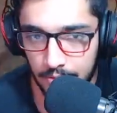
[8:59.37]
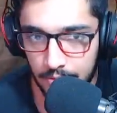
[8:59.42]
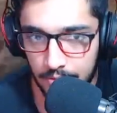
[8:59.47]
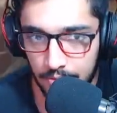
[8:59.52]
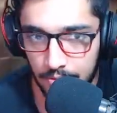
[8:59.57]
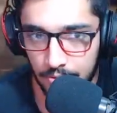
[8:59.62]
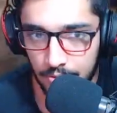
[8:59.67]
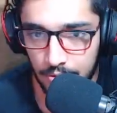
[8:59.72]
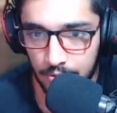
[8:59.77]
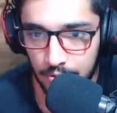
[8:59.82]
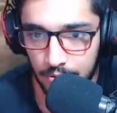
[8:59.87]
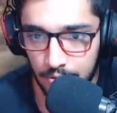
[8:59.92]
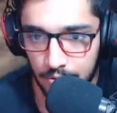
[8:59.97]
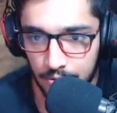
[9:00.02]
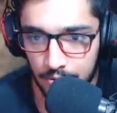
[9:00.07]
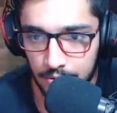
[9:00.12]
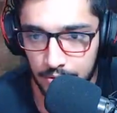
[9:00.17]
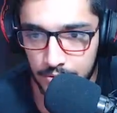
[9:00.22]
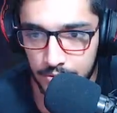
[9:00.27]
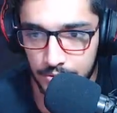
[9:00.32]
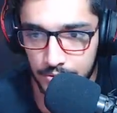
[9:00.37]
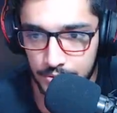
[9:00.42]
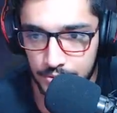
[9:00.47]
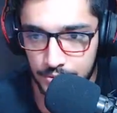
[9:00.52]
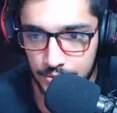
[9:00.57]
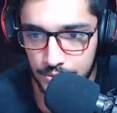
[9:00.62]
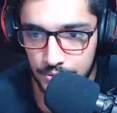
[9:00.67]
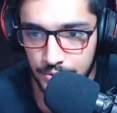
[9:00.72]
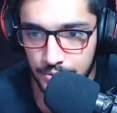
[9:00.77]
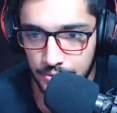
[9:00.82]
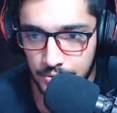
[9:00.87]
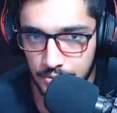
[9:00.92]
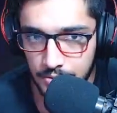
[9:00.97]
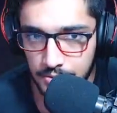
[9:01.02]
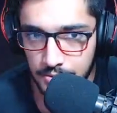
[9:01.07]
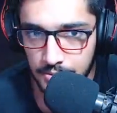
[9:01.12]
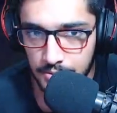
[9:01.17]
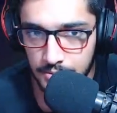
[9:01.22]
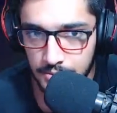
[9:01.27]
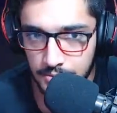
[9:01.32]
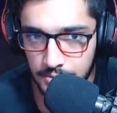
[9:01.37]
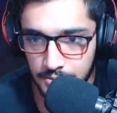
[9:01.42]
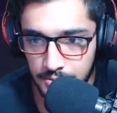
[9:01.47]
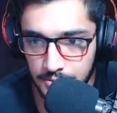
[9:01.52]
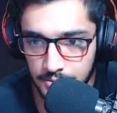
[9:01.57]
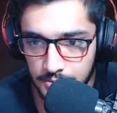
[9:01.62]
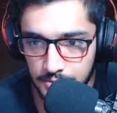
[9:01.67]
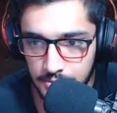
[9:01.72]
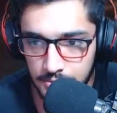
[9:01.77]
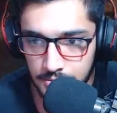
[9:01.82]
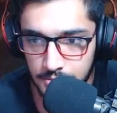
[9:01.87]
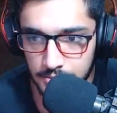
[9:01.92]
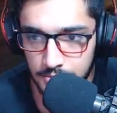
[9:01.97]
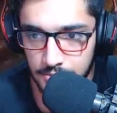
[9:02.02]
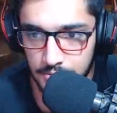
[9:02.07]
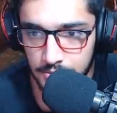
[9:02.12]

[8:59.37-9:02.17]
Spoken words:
Nobody speaks.